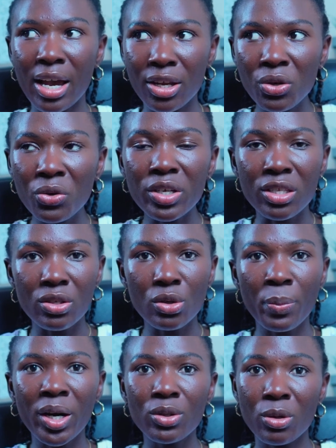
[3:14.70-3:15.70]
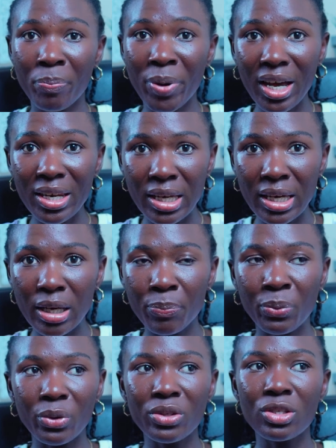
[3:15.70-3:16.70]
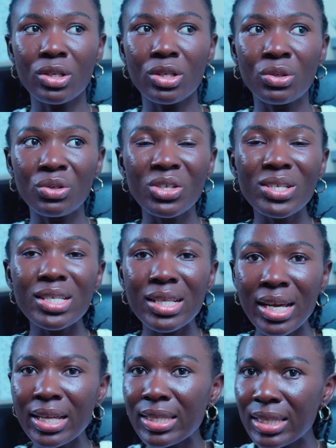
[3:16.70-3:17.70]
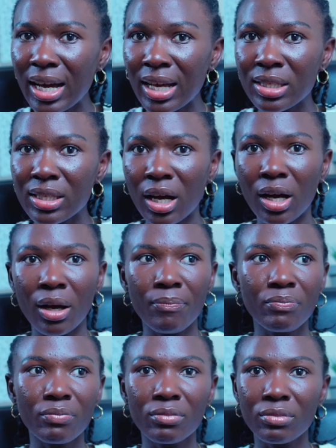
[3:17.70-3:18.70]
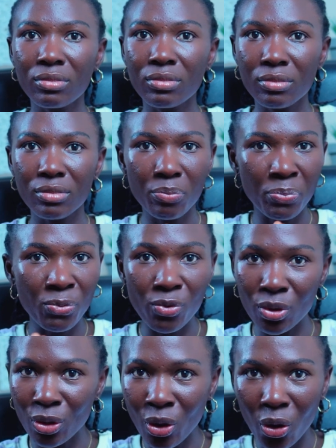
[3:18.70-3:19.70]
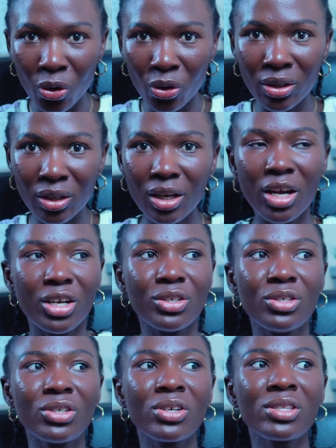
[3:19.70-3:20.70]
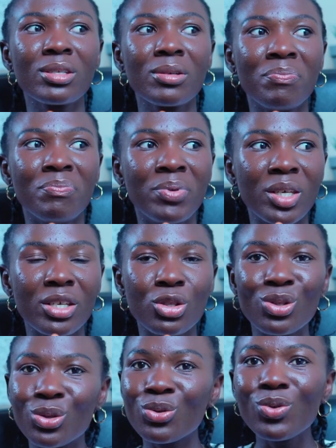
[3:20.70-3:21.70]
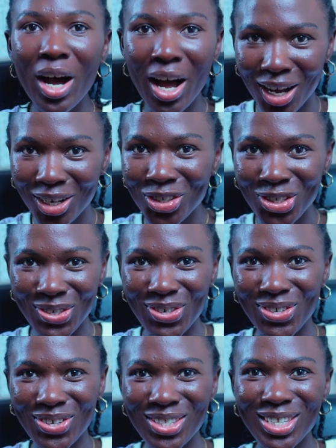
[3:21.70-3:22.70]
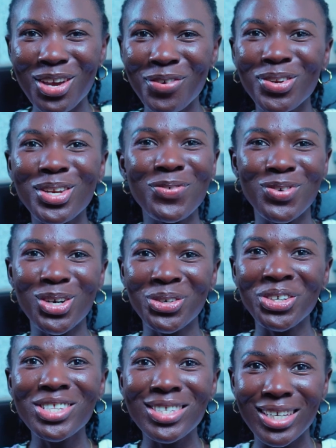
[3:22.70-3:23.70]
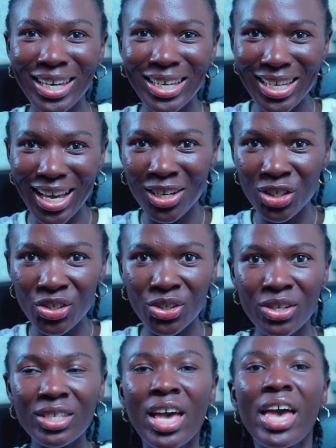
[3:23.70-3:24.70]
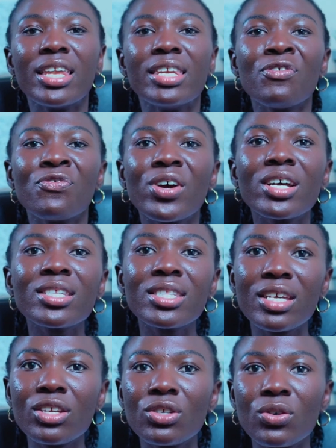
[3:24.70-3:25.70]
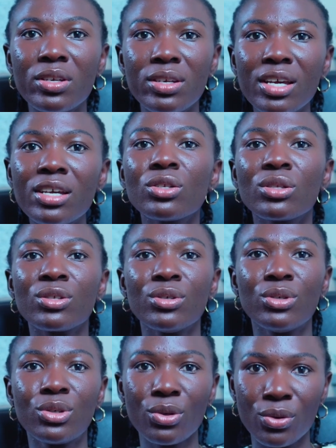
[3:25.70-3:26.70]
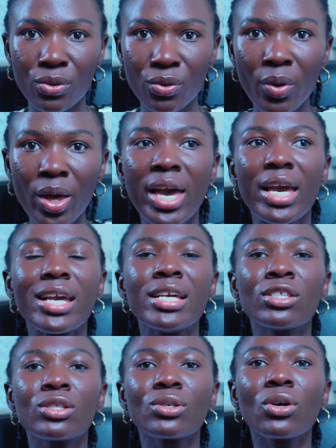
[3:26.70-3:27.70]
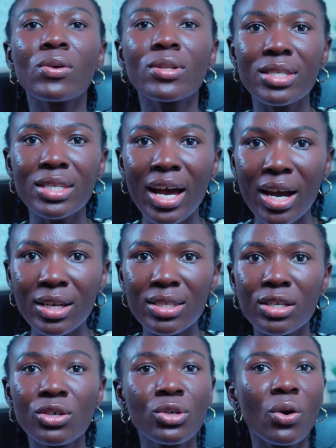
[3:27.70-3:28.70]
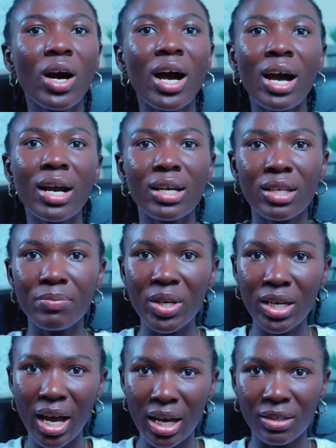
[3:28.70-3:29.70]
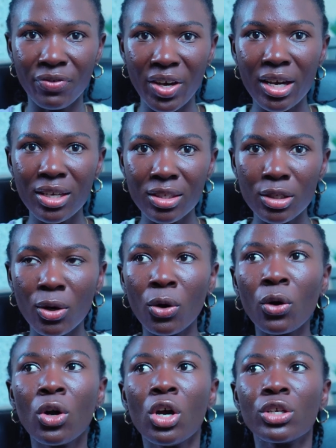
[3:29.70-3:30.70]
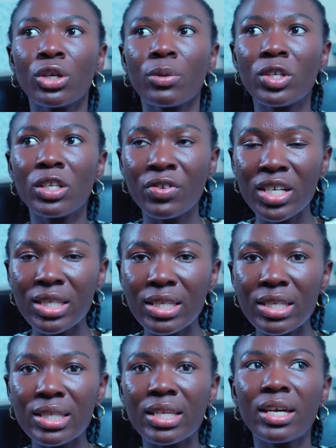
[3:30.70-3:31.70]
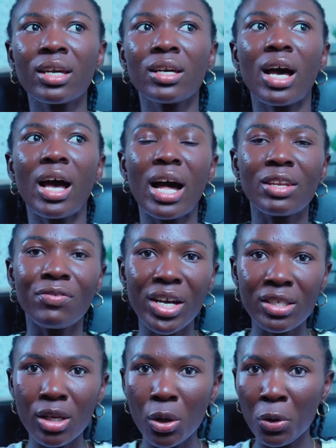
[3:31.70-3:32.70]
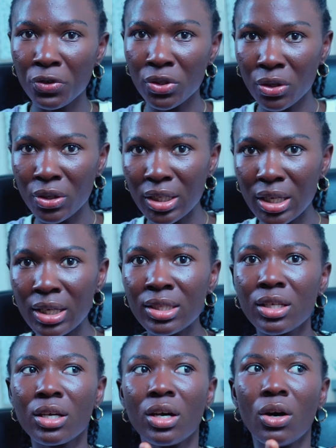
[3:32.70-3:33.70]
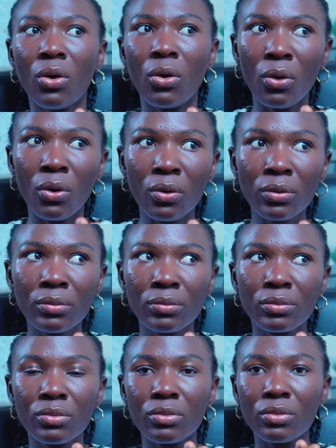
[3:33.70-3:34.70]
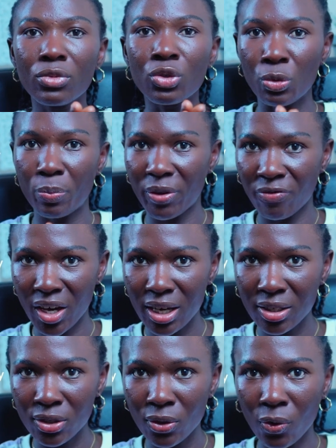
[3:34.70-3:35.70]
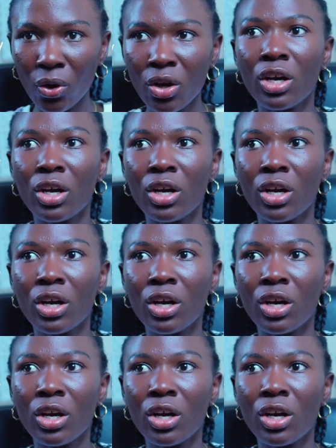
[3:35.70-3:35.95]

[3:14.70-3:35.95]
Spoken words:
I know it's normal to panic, but do not let that prolong. Do not be too anxious, even if you're going to get anxious. The first thing you need to do is to contact your academic advisor. Some universities say advisor of studies or supervisor.